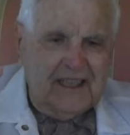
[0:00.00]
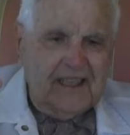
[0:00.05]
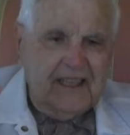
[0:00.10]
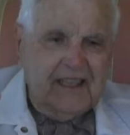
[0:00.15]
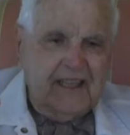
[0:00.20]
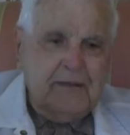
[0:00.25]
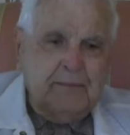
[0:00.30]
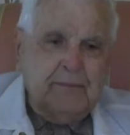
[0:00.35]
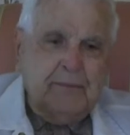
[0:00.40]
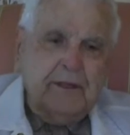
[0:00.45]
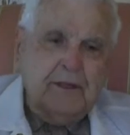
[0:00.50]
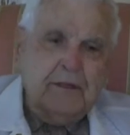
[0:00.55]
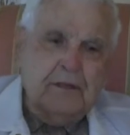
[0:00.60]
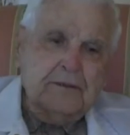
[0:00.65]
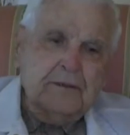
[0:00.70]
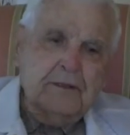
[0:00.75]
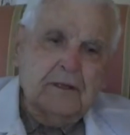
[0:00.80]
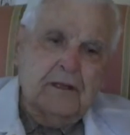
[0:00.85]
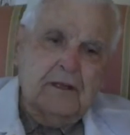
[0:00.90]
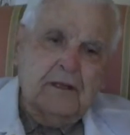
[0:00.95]
He built
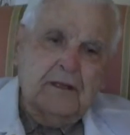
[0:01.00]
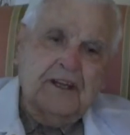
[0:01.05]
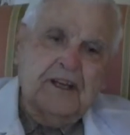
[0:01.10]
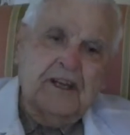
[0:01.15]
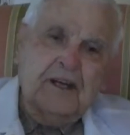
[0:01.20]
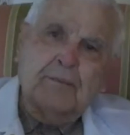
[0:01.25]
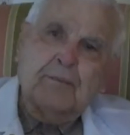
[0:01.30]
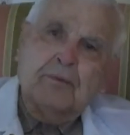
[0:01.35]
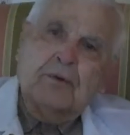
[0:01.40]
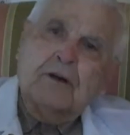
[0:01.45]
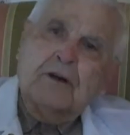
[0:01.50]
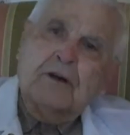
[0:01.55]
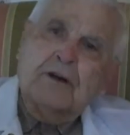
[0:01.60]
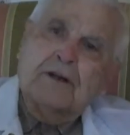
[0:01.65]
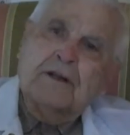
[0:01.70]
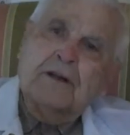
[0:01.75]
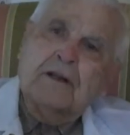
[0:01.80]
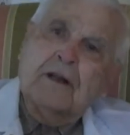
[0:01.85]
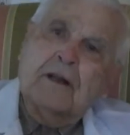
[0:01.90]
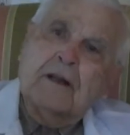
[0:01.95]
an airport
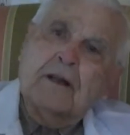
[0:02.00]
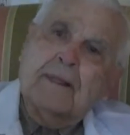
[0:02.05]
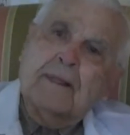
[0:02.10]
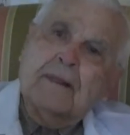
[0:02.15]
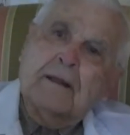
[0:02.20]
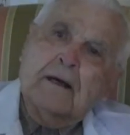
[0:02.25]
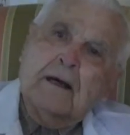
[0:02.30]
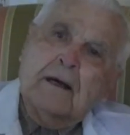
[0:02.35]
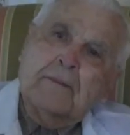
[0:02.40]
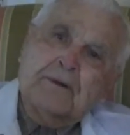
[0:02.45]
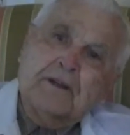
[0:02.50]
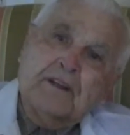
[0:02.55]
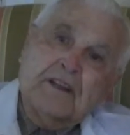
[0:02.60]
up at